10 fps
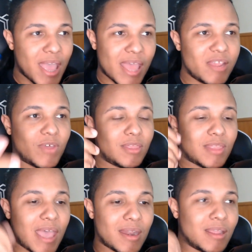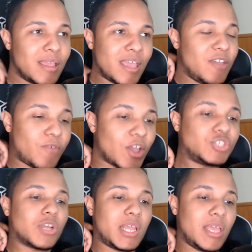And even then,
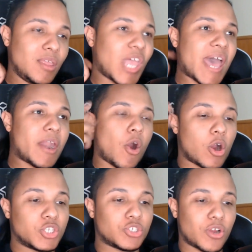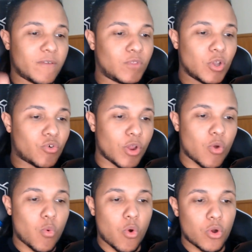eventually that archer, if the
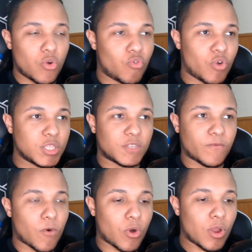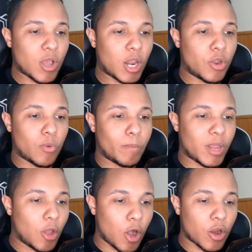Grail War runs for a little bit
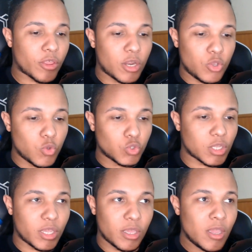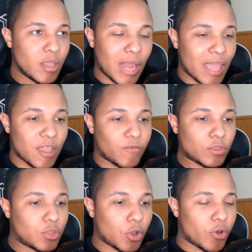longer than usually, like if
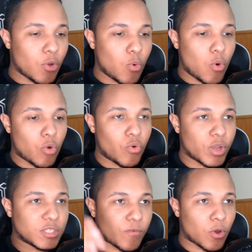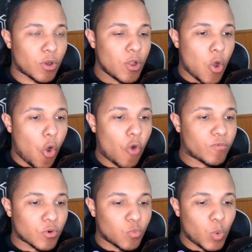the Grail War runs for
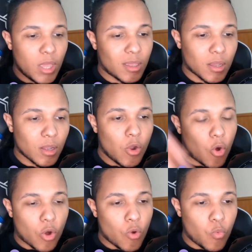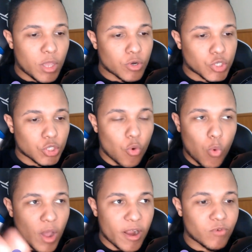over a week or so,
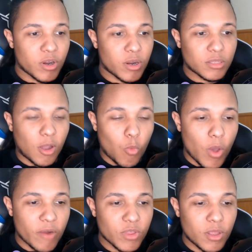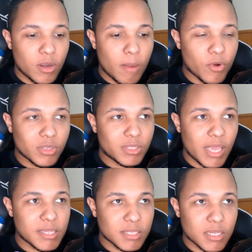whatever the number of
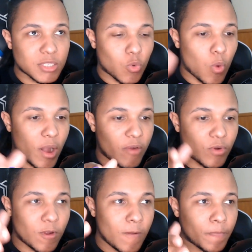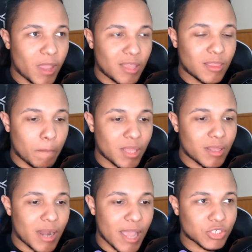days is, or whatever the
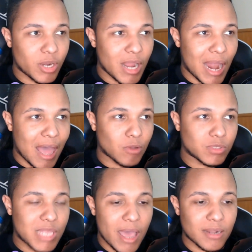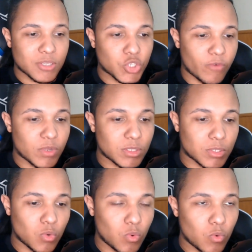independent action allows that servant
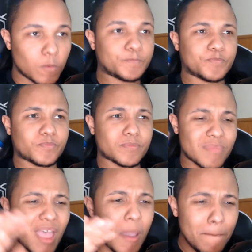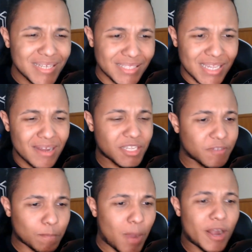to maintain
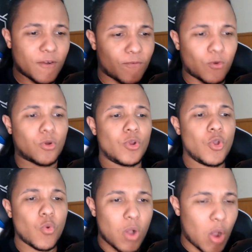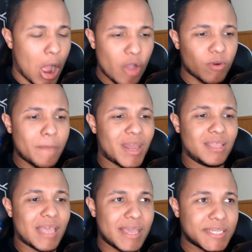his mana for, however many
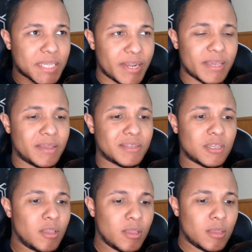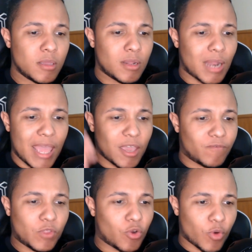days it is, Like
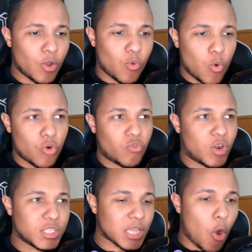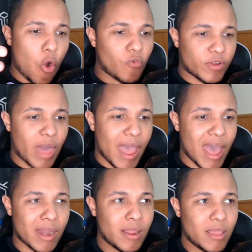if the Grail War runs over
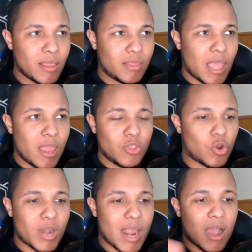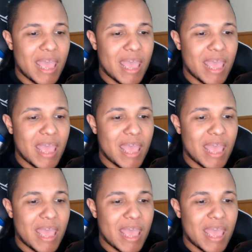that, then you're not